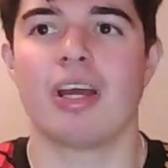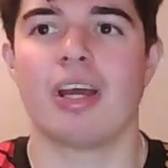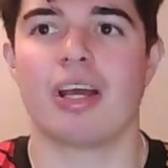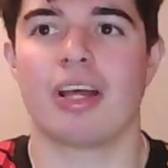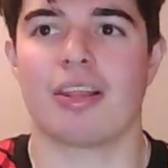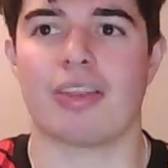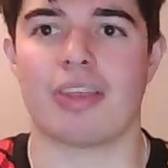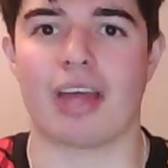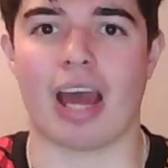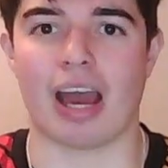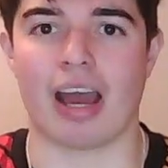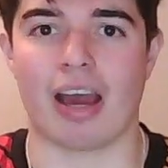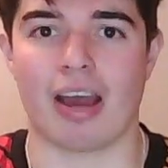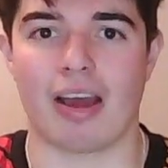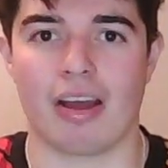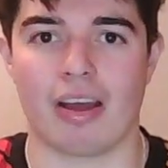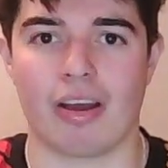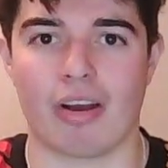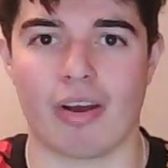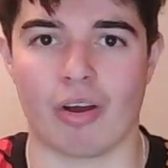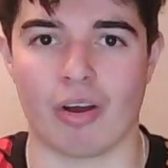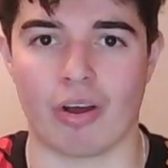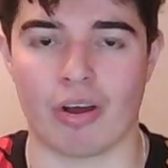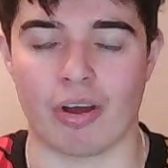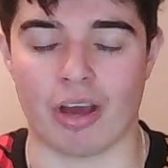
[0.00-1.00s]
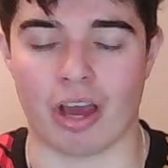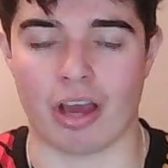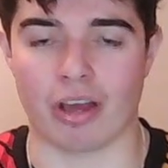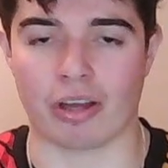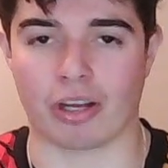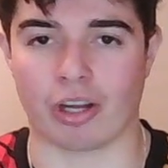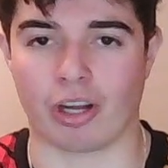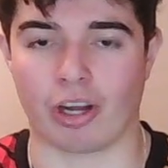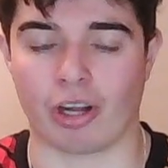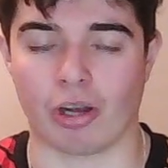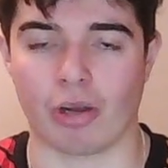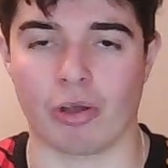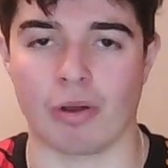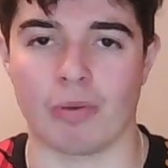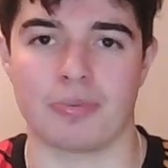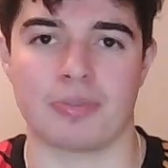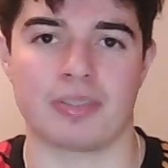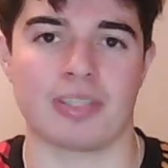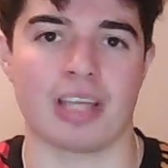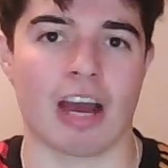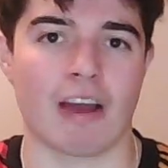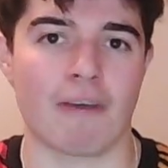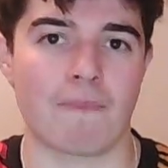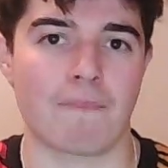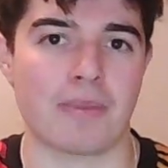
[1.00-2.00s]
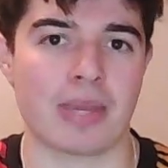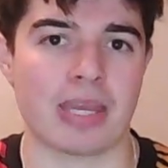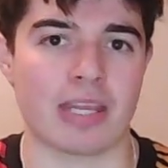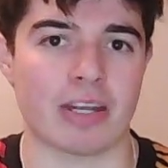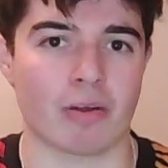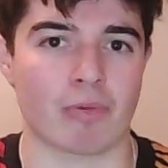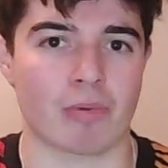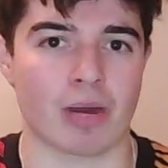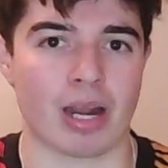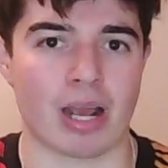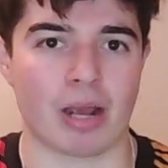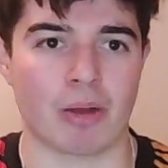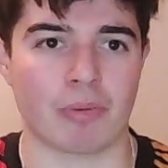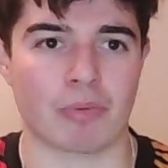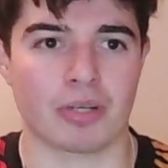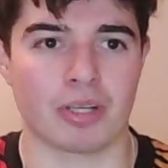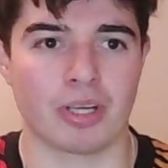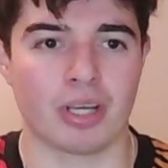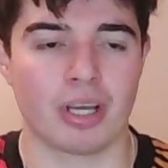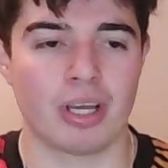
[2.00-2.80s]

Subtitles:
that and clubs that have been around